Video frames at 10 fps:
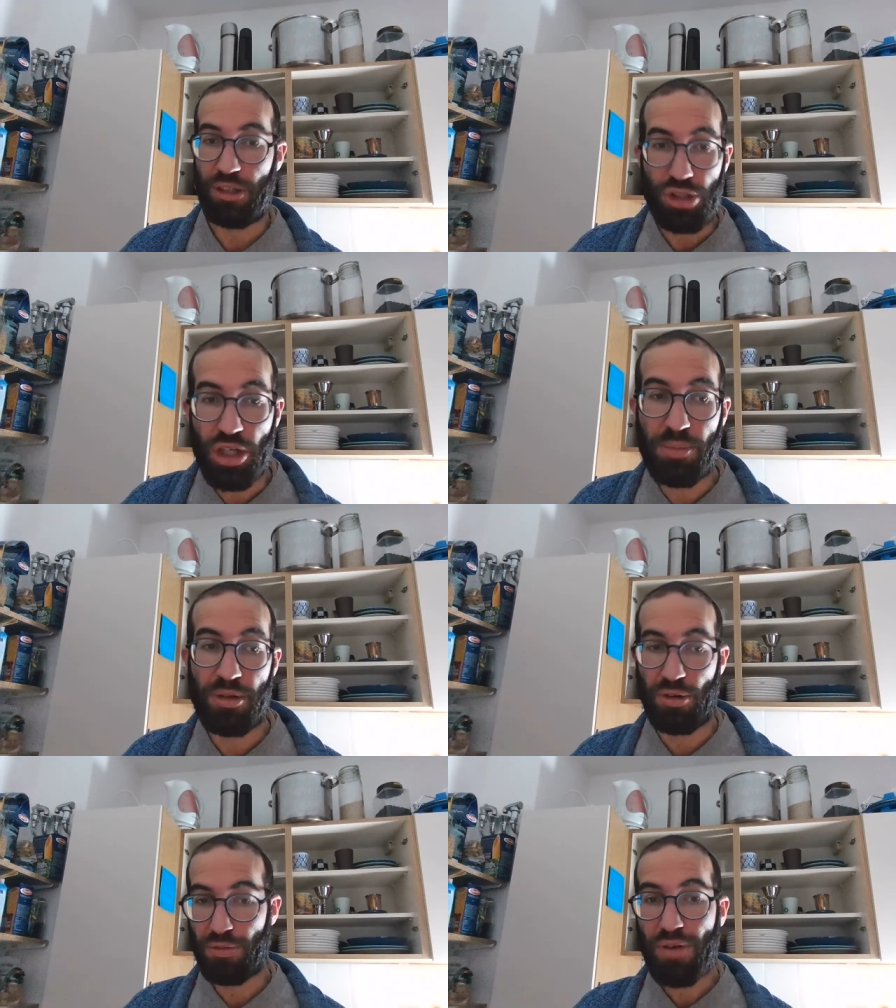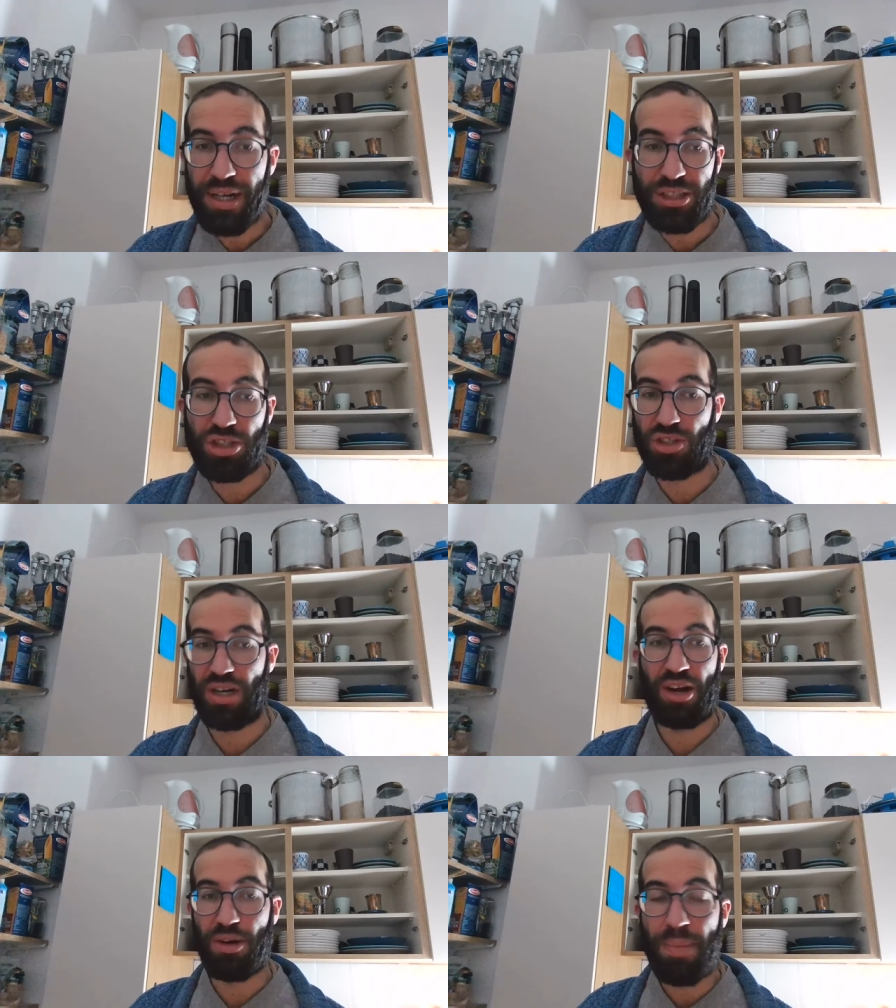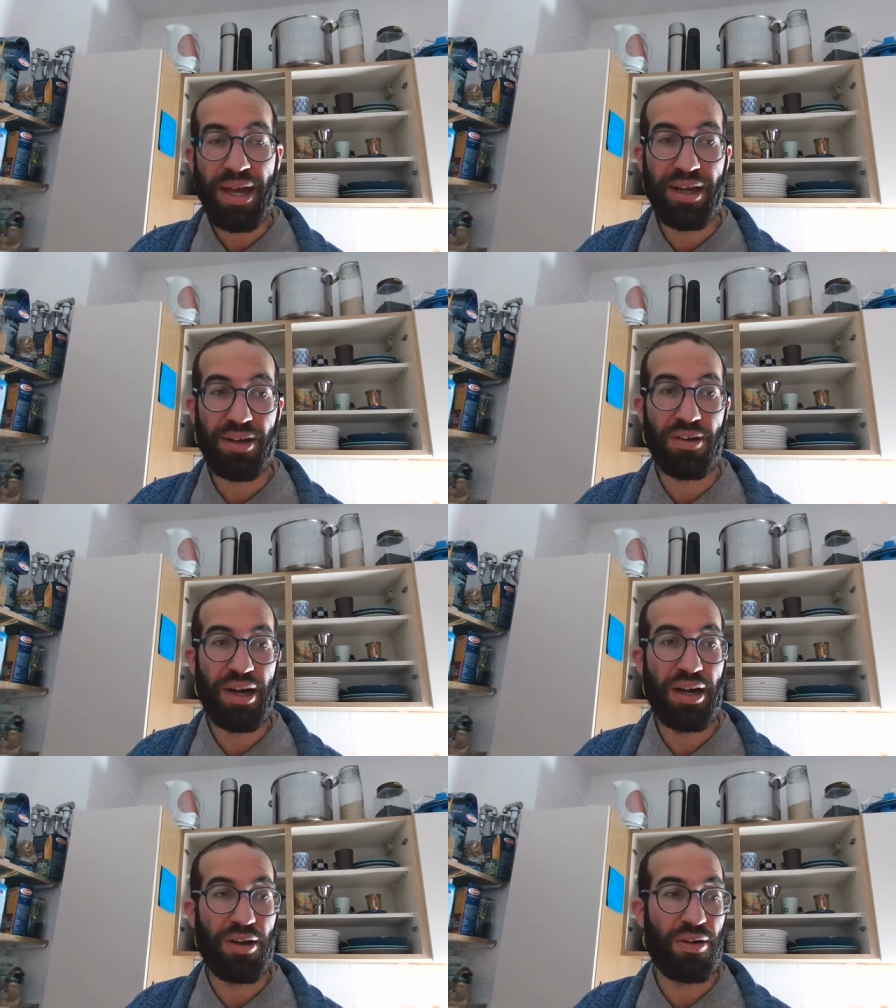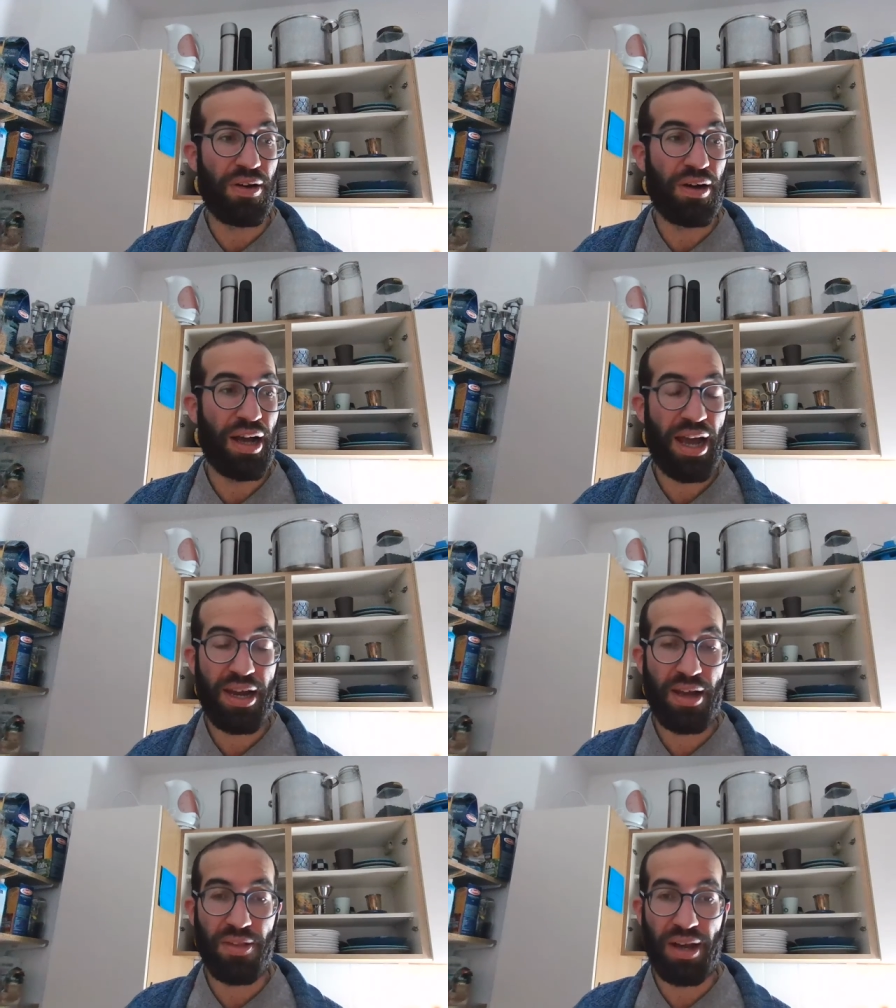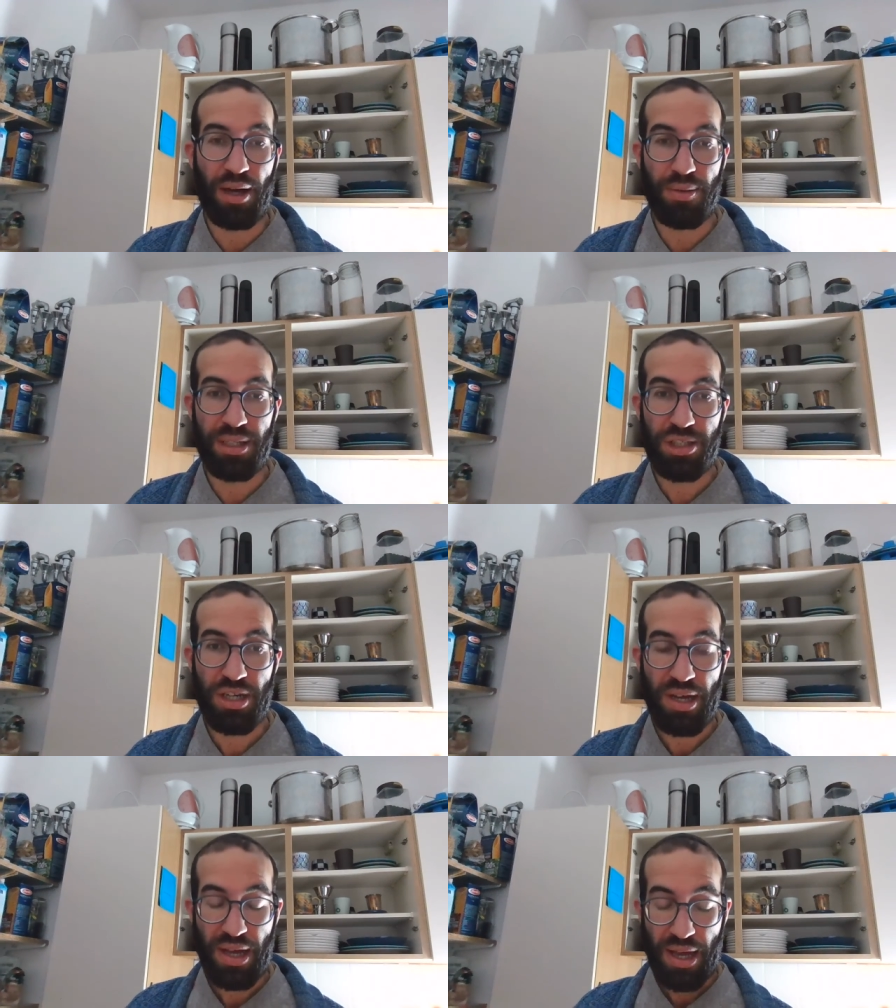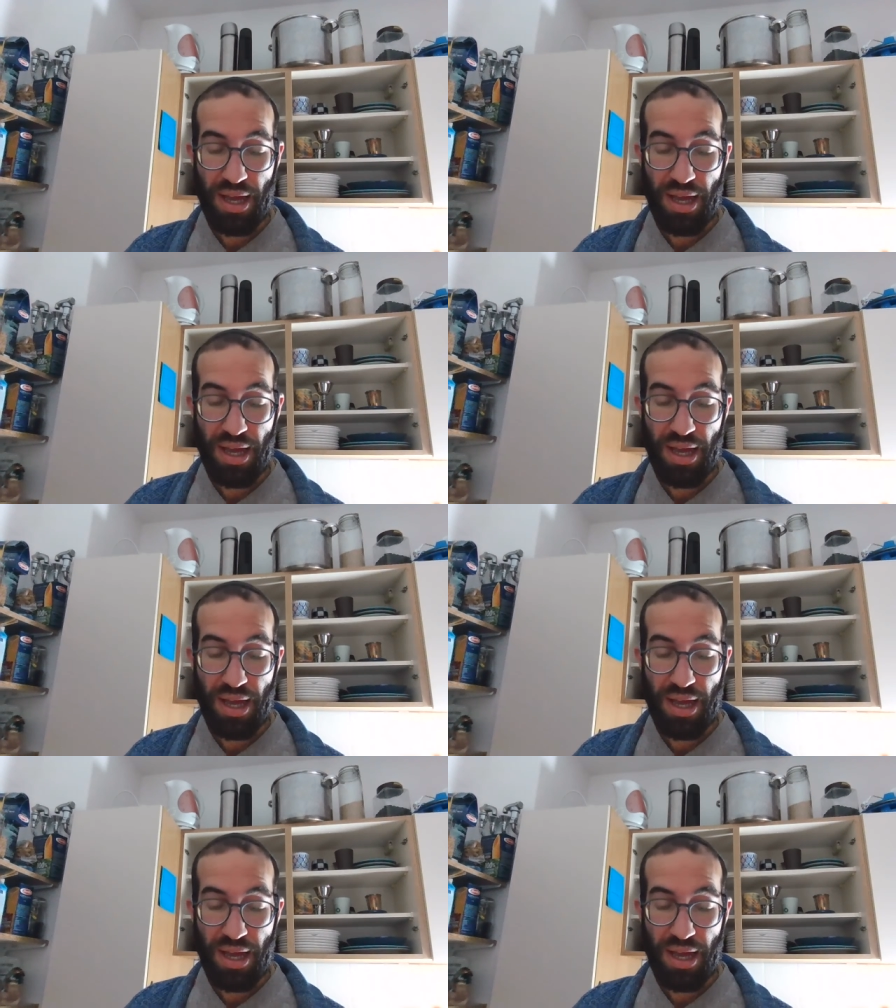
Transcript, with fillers: to German or French or Aramaic or, or any other language.